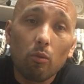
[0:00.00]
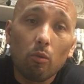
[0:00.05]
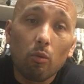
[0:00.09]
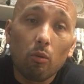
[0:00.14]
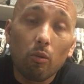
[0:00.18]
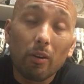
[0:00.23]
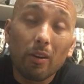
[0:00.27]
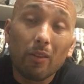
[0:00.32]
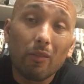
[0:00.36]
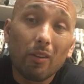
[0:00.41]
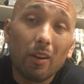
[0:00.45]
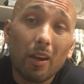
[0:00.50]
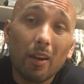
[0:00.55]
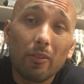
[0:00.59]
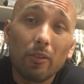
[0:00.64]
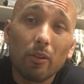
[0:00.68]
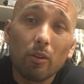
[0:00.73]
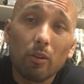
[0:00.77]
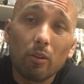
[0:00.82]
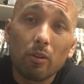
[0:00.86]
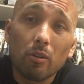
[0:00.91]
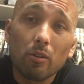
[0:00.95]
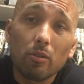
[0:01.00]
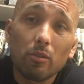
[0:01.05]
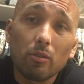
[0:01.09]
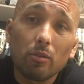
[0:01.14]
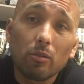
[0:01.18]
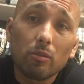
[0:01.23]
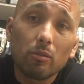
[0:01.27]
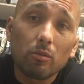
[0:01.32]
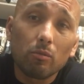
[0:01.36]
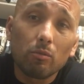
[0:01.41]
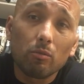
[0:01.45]
or even had the
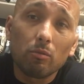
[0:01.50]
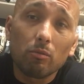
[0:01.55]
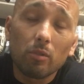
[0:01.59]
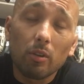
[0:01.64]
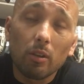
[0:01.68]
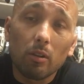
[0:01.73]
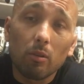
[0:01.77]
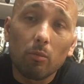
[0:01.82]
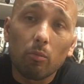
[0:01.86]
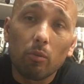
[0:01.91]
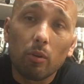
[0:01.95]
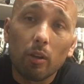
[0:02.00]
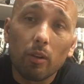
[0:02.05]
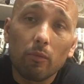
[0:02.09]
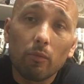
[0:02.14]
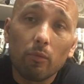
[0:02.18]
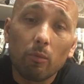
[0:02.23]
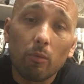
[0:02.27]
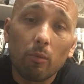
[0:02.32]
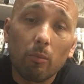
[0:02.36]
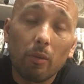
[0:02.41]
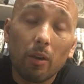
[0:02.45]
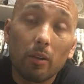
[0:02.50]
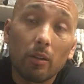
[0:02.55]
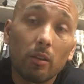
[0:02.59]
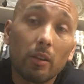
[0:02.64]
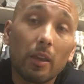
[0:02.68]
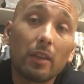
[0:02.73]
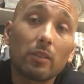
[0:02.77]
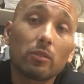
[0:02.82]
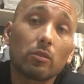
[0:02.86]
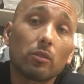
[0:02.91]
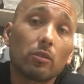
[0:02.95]
urge to take a break from the mat. Now,
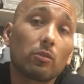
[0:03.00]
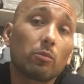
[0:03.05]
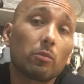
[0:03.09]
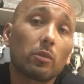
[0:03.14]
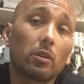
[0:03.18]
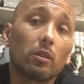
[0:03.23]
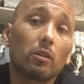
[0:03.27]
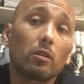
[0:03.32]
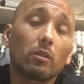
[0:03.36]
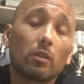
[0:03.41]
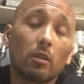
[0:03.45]
that's just me.